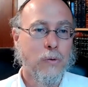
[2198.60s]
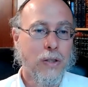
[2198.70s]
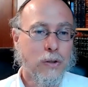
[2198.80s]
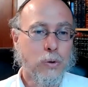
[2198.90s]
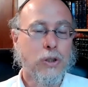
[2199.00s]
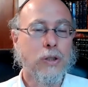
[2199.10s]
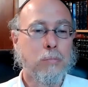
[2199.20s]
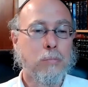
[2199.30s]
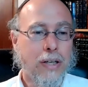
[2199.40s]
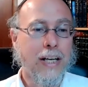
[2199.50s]
what you should
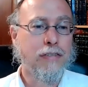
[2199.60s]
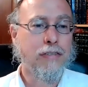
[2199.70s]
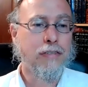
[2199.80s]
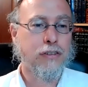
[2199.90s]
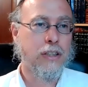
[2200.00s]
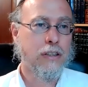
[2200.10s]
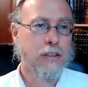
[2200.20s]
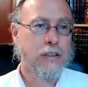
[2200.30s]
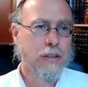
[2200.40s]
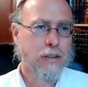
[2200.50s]
pray for,
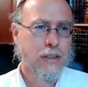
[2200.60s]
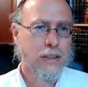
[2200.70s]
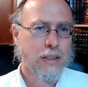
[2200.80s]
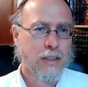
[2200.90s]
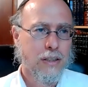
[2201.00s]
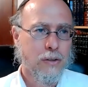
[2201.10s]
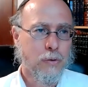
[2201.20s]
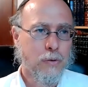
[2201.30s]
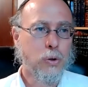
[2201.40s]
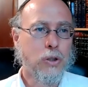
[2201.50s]

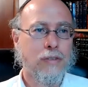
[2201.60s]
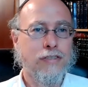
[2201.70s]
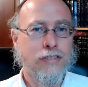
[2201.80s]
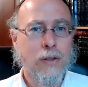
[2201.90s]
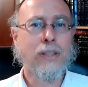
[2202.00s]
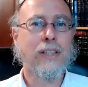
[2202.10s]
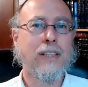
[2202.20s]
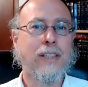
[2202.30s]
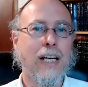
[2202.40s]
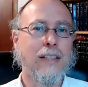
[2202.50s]
what you should
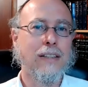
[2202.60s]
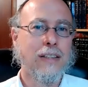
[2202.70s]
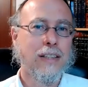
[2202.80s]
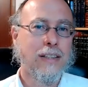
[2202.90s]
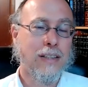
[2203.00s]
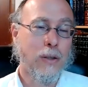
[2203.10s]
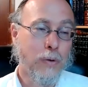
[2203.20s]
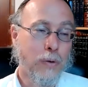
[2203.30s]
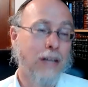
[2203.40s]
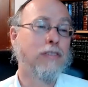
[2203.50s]
focus on, is that
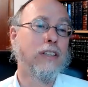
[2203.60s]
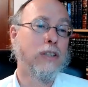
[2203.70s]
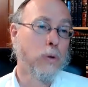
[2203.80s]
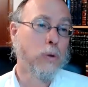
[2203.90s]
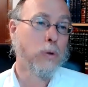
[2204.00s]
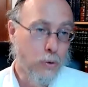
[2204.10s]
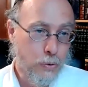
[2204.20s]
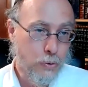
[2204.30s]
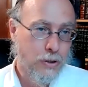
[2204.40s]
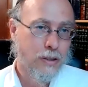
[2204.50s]
whatever you
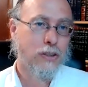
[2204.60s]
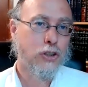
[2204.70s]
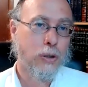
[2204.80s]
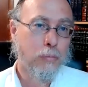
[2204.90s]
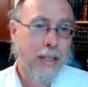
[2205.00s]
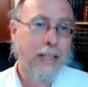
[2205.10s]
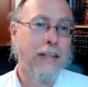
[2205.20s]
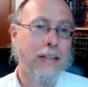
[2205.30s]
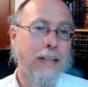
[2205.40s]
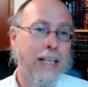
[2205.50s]
lose should
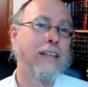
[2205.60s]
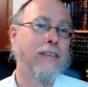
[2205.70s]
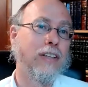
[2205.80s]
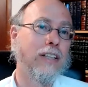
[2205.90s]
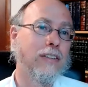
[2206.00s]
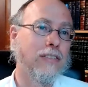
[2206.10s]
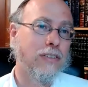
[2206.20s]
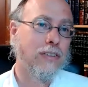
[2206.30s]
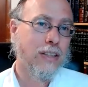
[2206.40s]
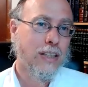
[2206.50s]
be the negative things.